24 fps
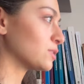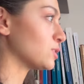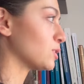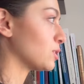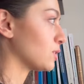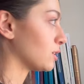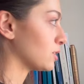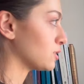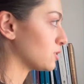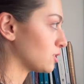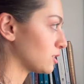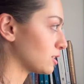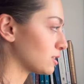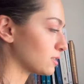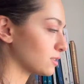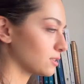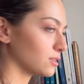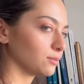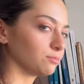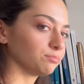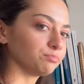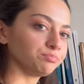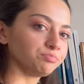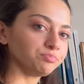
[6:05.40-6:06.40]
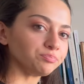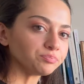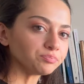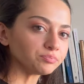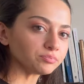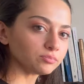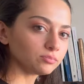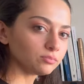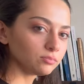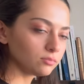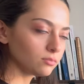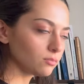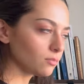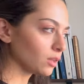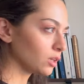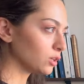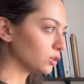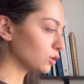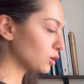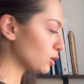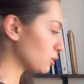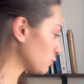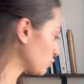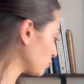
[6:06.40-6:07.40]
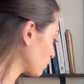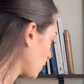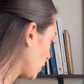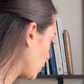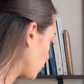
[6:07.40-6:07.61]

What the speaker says: you can just go to my